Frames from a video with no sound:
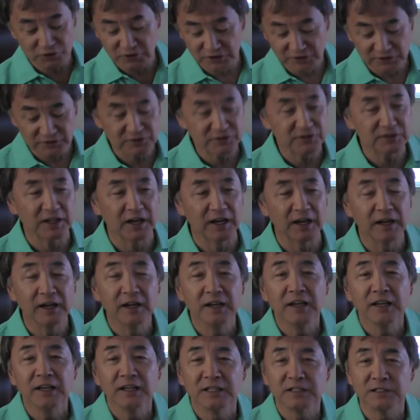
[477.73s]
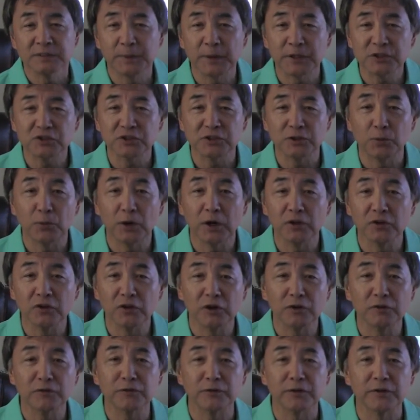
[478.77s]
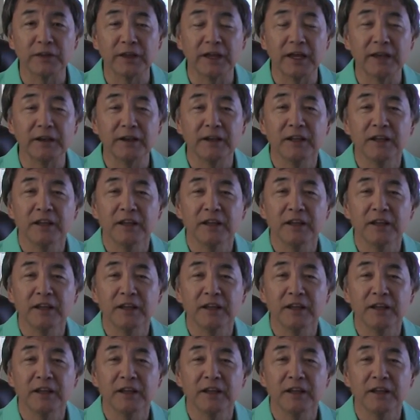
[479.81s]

She's especially well known for that